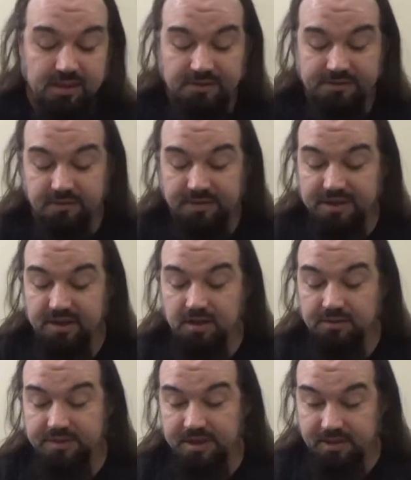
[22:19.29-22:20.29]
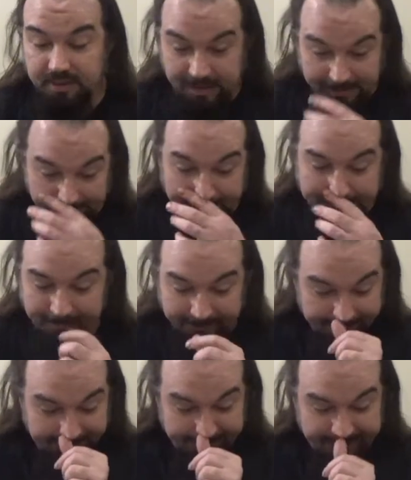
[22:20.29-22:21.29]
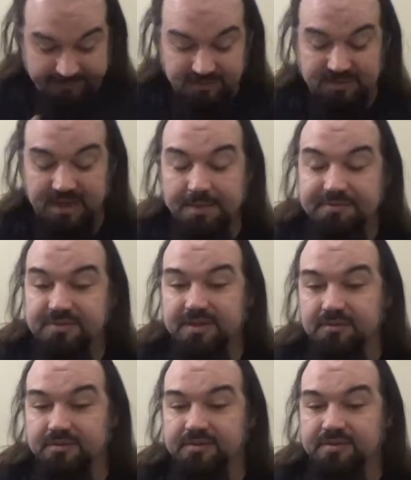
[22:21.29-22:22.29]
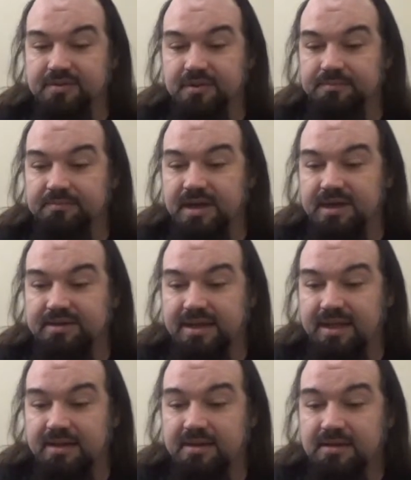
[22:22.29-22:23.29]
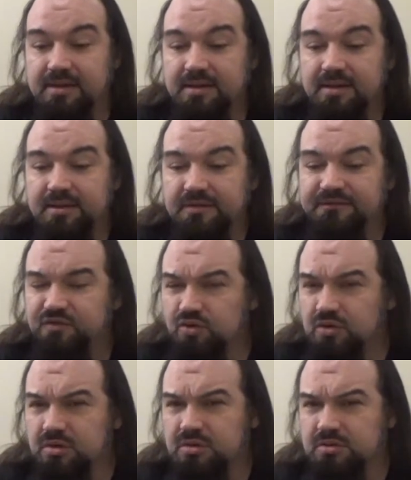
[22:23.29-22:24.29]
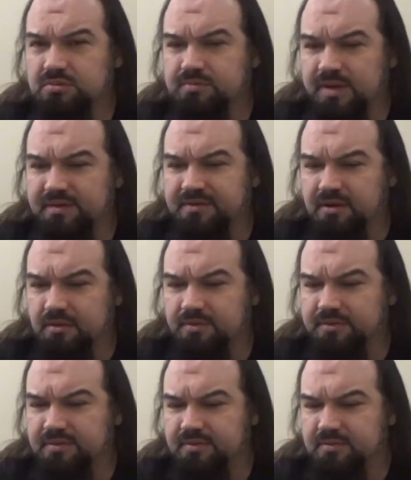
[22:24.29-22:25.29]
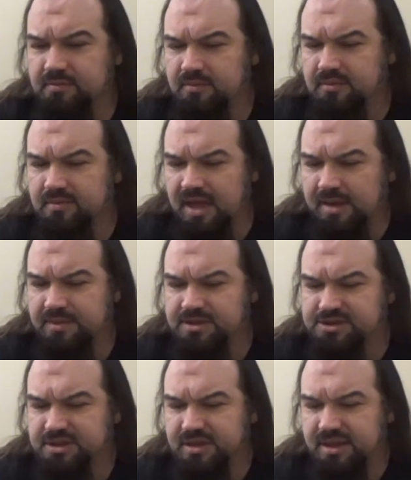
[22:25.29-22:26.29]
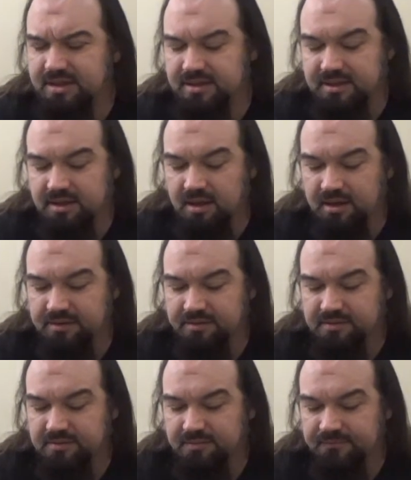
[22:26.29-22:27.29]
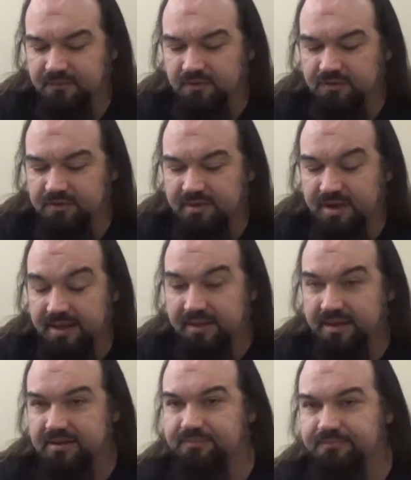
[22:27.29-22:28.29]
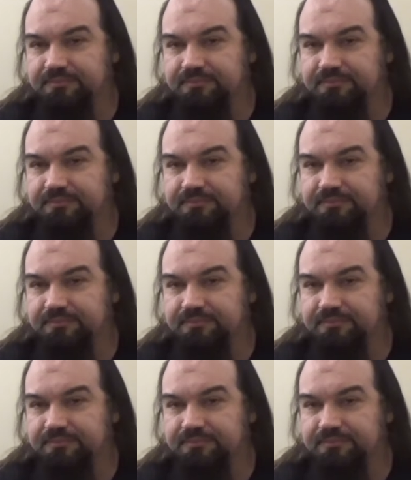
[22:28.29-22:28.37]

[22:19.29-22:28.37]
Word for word: So they go. Apparently, a building has collapsed. There was some the floor by the stairwell was damaged, and that it caused further and it.